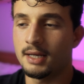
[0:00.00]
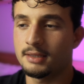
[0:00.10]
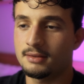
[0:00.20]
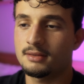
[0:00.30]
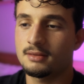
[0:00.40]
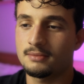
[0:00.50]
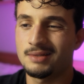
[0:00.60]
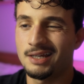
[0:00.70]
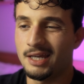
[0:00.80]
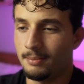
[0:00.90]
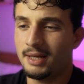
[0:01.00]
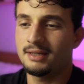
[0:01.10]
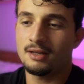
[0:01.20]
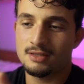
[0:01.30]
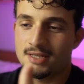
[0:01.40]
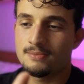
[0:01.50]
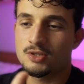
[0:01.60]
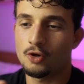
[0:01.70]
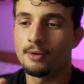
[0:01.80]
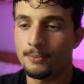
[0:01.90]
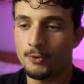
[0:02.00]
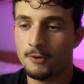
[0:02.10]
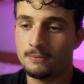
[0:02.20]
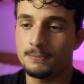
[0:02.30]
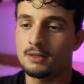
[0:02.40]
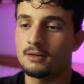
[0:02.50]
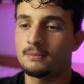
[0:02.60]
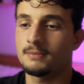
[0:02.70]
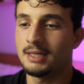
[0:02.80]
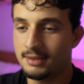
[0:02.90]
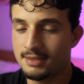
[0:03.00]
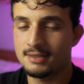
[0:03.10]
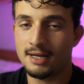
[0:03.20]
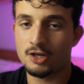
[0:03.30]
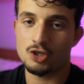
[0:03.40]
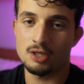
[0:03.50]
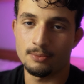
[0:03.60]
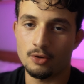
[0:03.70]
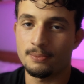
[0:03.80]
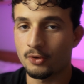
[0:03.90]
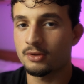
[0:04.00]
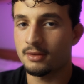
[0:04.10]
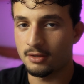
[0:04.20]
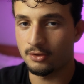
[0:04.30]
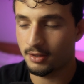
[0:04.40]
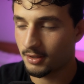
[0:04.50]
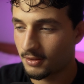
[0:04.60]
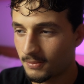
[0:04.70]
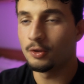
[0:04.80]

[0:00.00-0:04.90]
And it might not seem so important, but it is actually more important than you think.